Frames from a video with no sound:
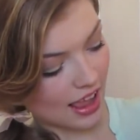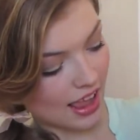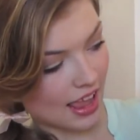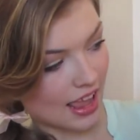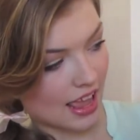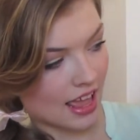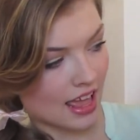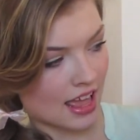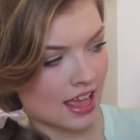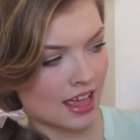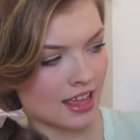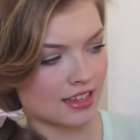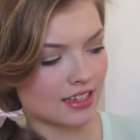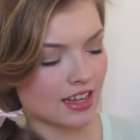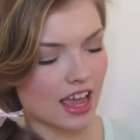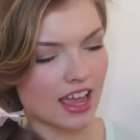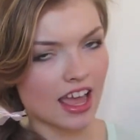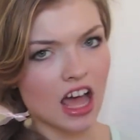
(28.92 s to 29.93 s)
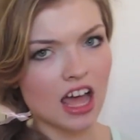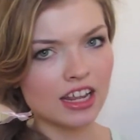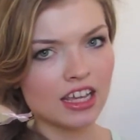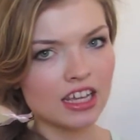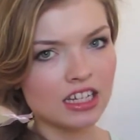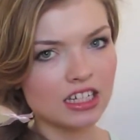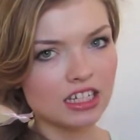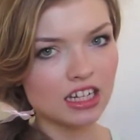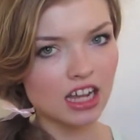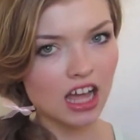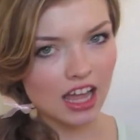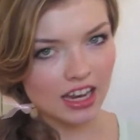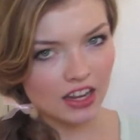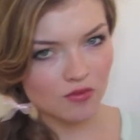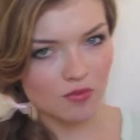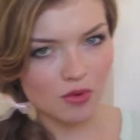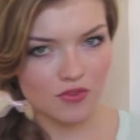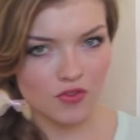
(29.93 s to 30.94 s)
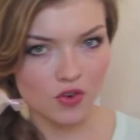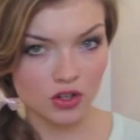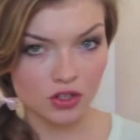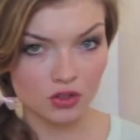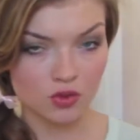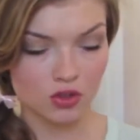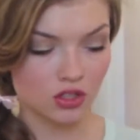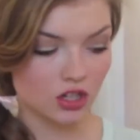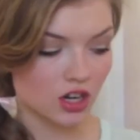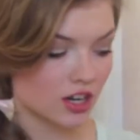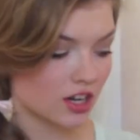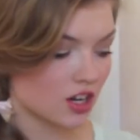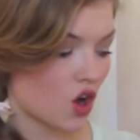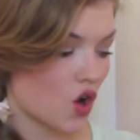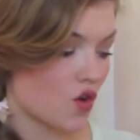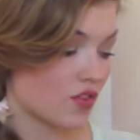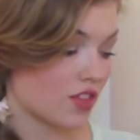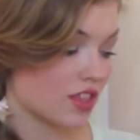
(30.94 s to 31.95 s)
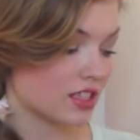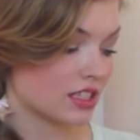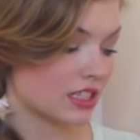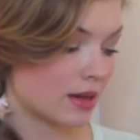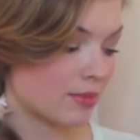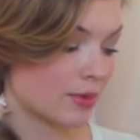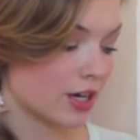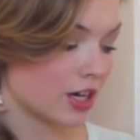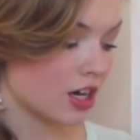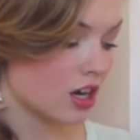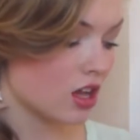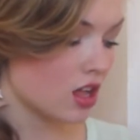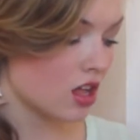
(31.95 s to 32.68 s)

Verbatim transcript: and I got it kind of before school started over the summer